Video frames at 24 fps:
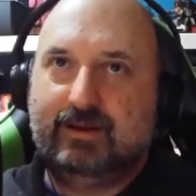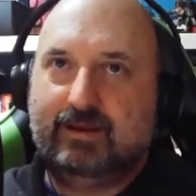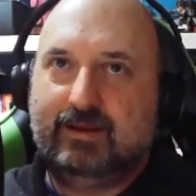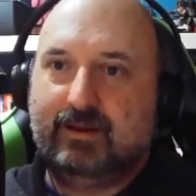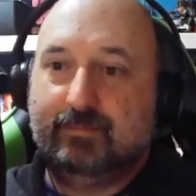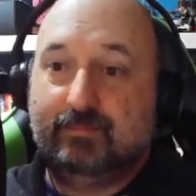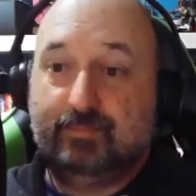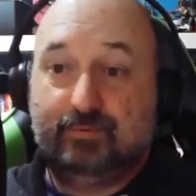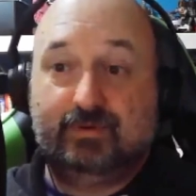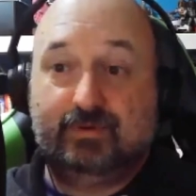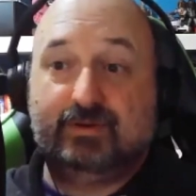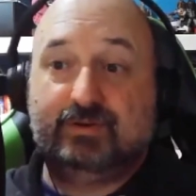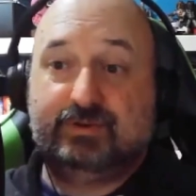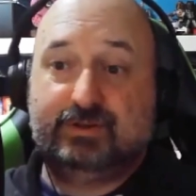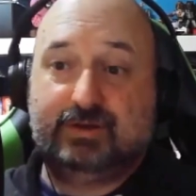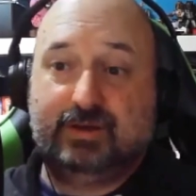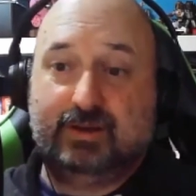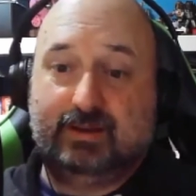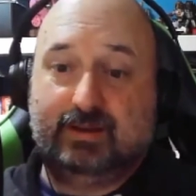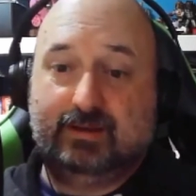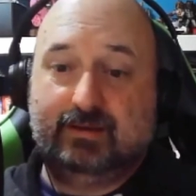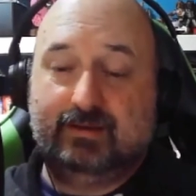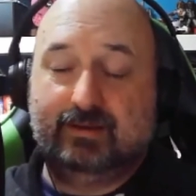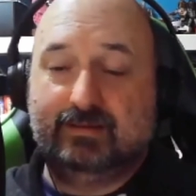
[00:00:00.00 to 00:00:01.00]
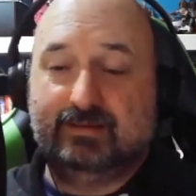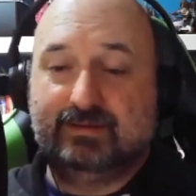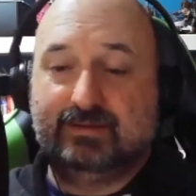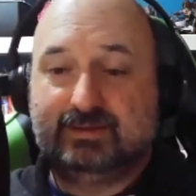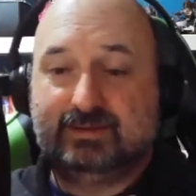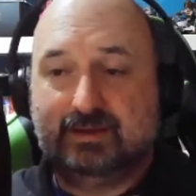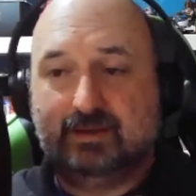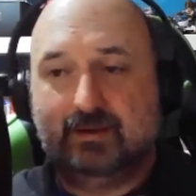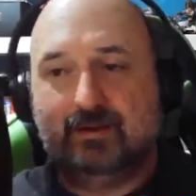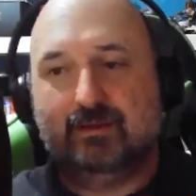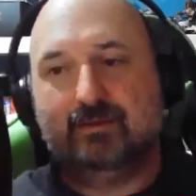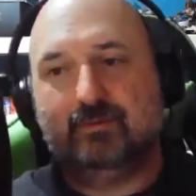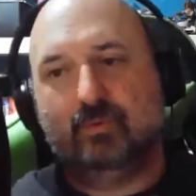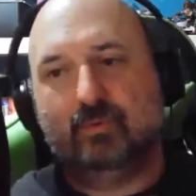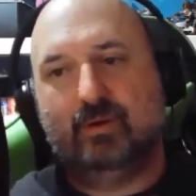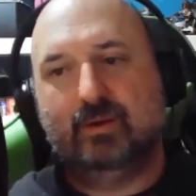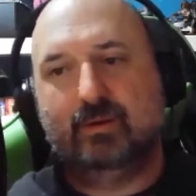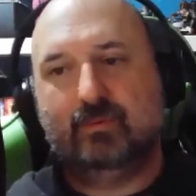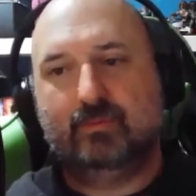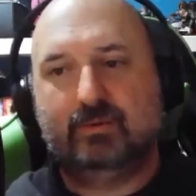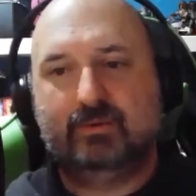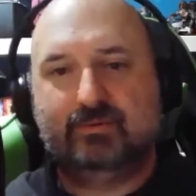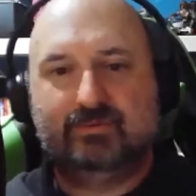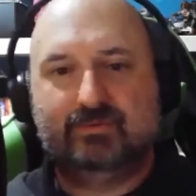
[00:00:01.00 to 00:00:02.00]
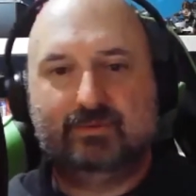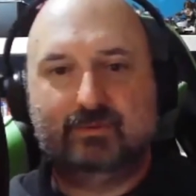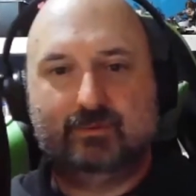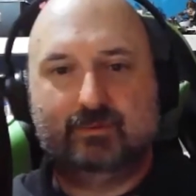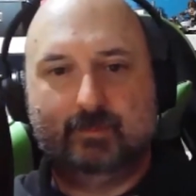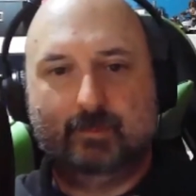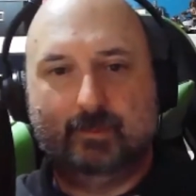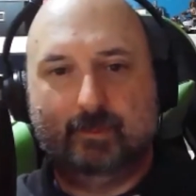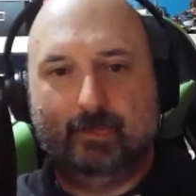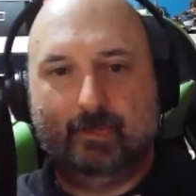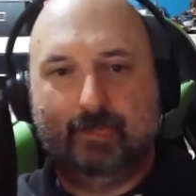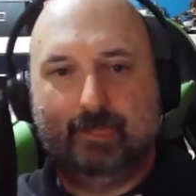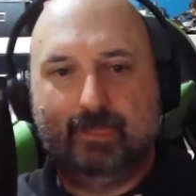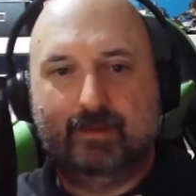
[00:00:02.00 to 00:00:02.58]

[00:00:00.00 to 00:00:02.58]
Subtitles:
appreciate until I'd worked with them.